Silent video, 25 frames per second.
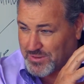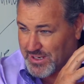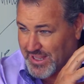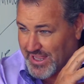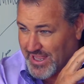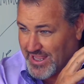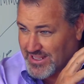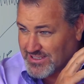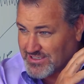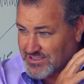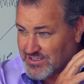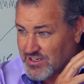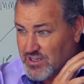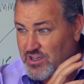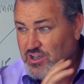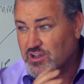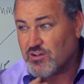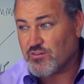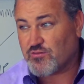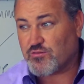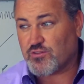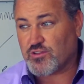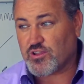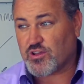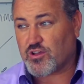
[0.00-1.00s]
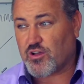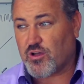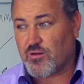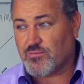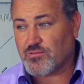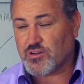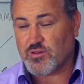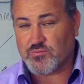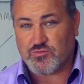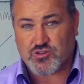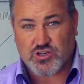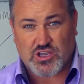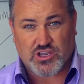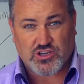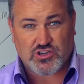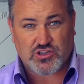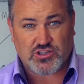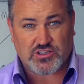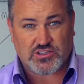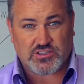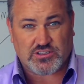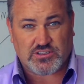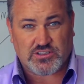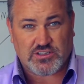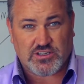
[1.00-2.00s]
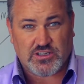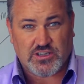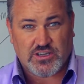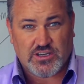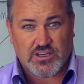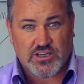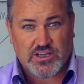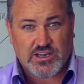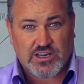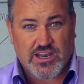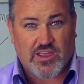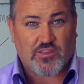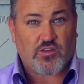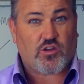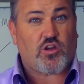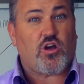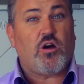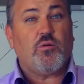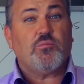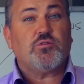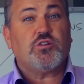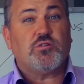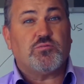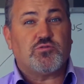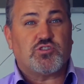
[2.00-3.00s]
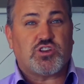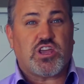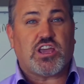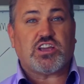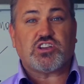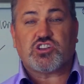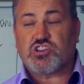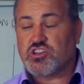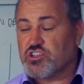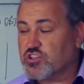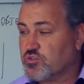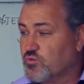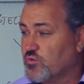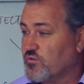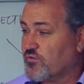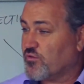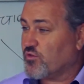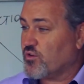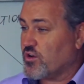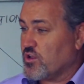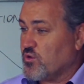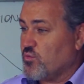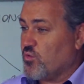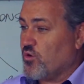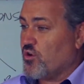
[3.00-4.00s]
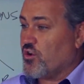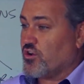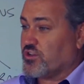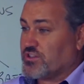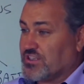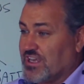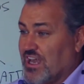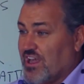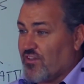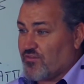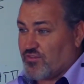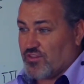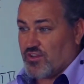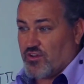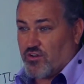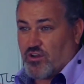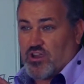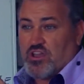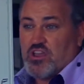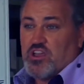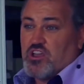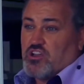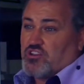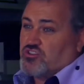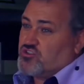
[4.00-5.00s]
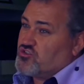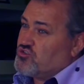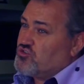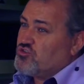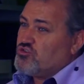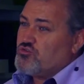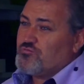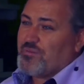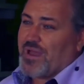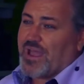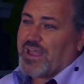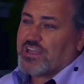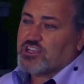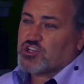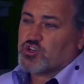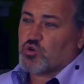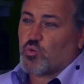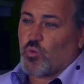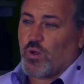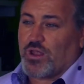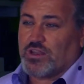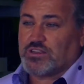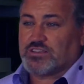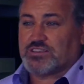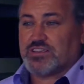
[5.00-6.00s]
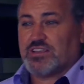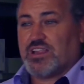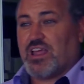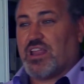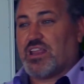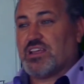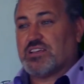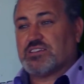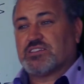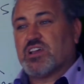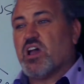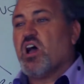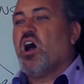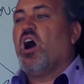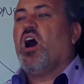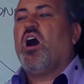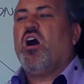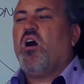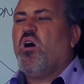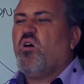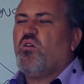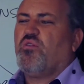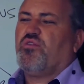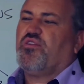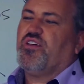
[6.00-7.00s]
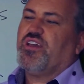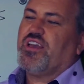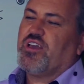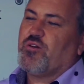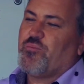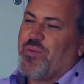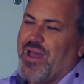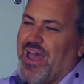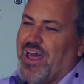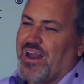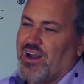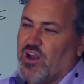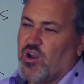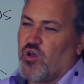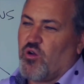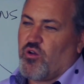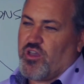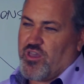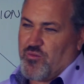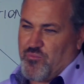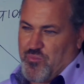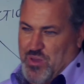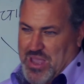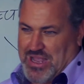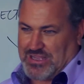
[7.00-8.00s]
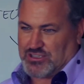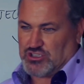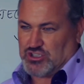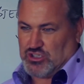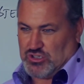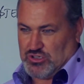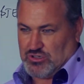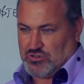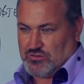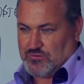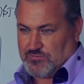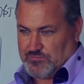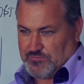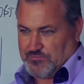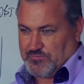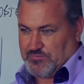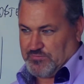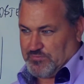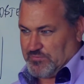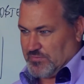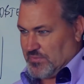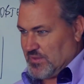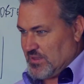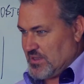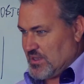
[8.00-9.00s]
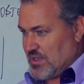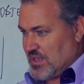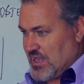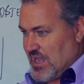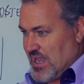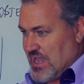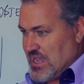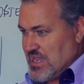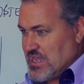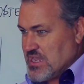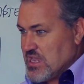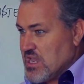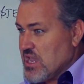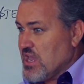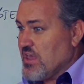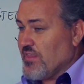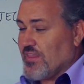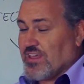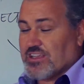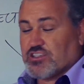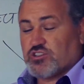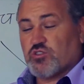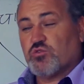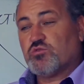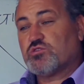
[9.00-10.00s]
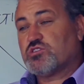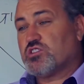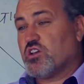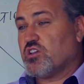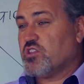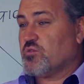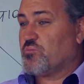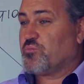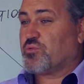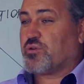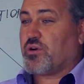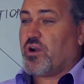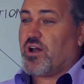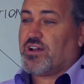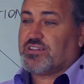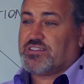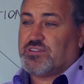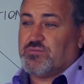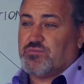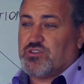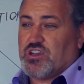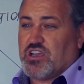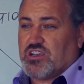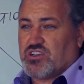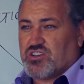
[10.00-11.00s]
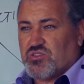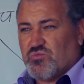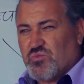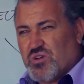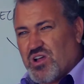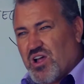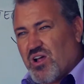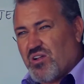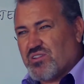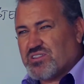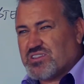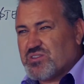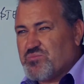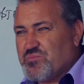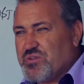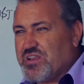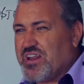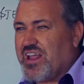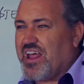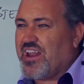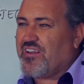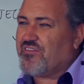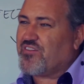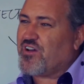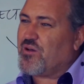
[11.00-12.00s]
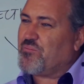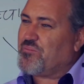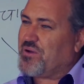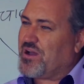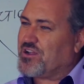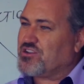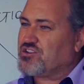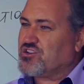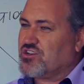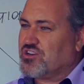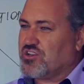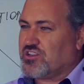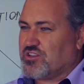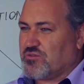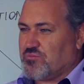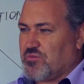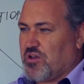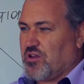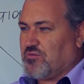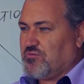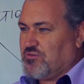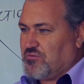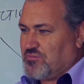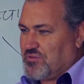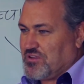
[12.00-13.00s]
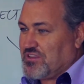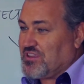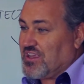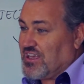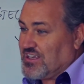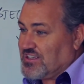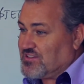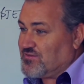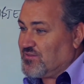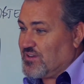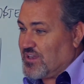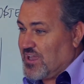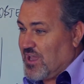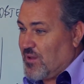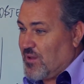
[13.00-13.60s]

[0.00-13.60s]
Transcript: plans for the common objections. Now, the common objections we've already worked out, there are two major ones, and that is, oh, I'll think about it and I'll get back to you. Okay? There's also the price objection. Well, it's a bit out of our budget at the moment, but thanks for